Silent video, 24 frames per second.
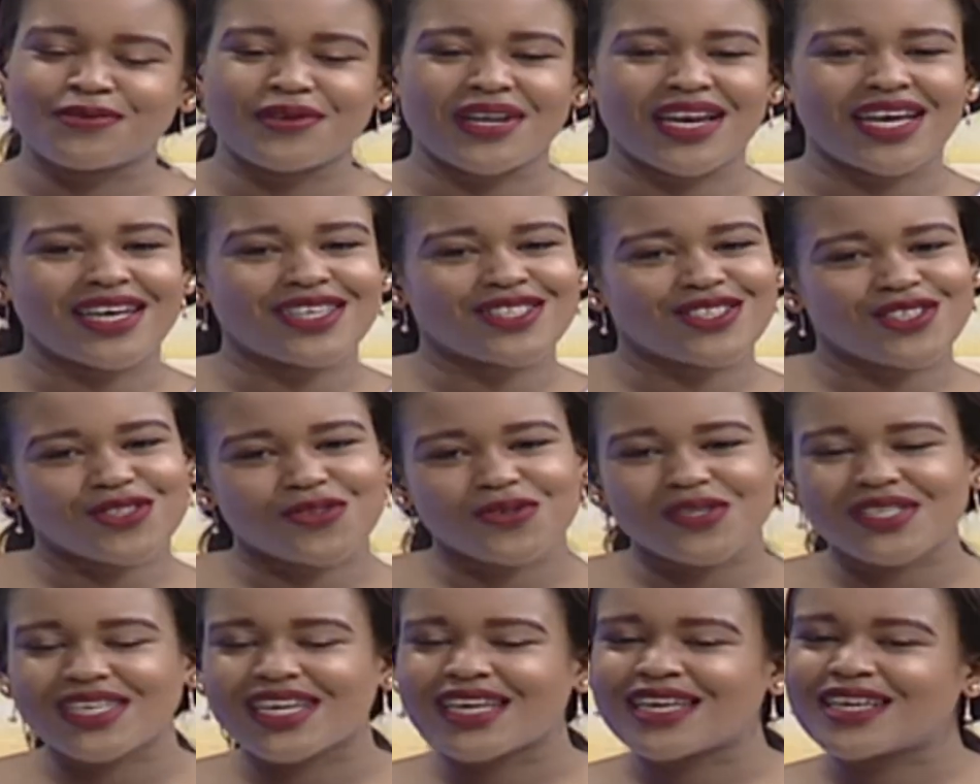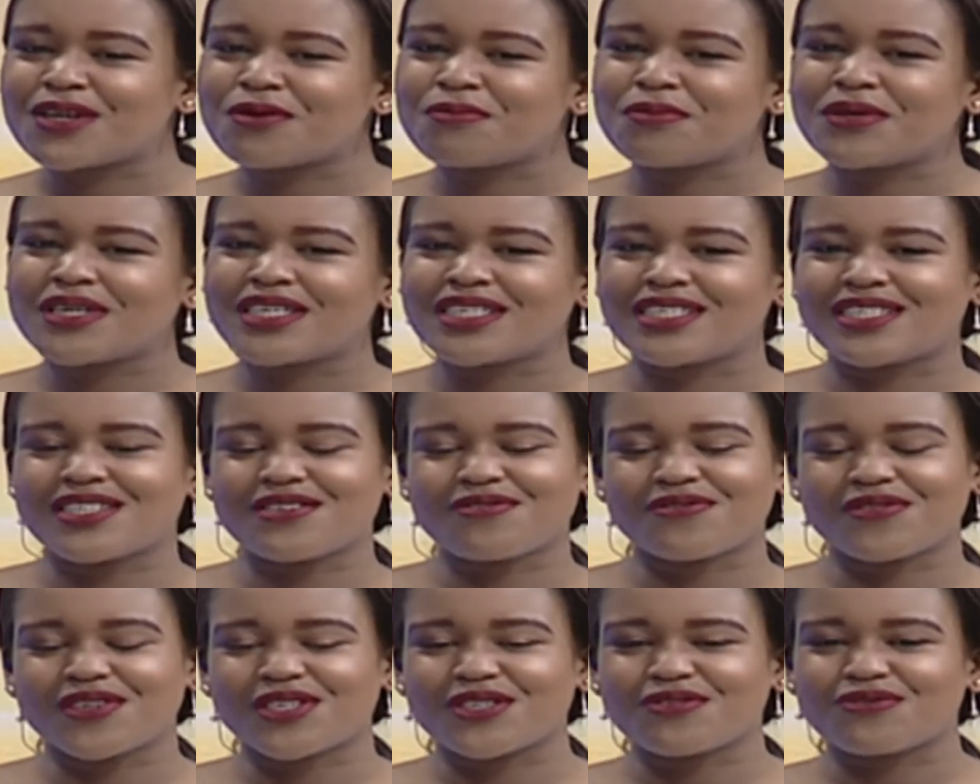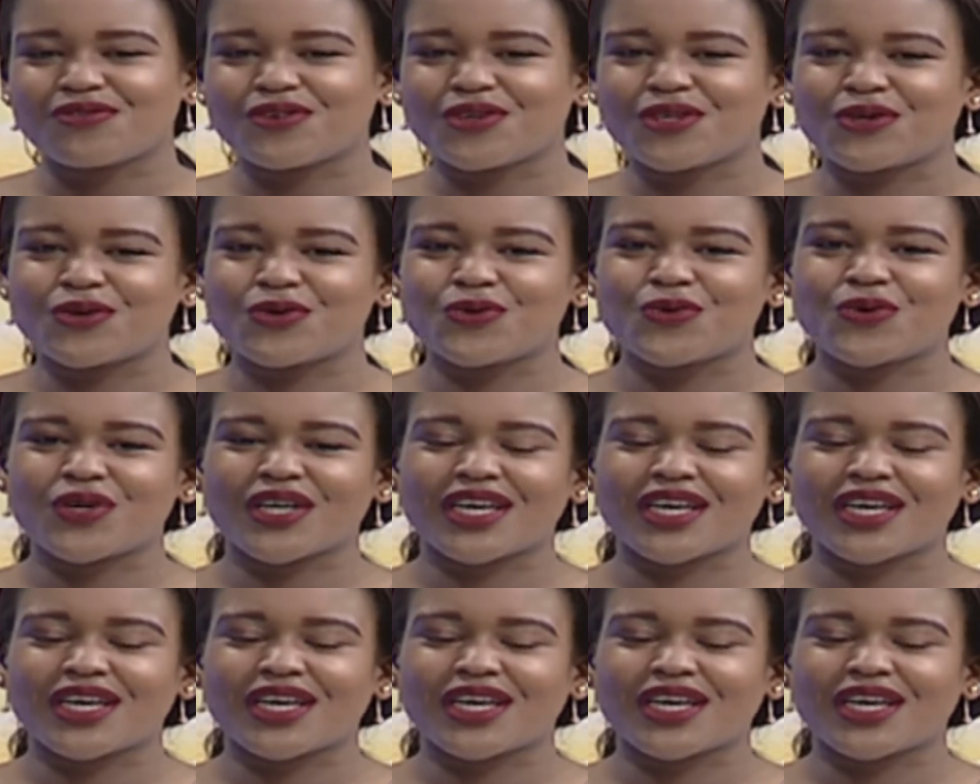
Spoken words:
We like to do it a little bit different for you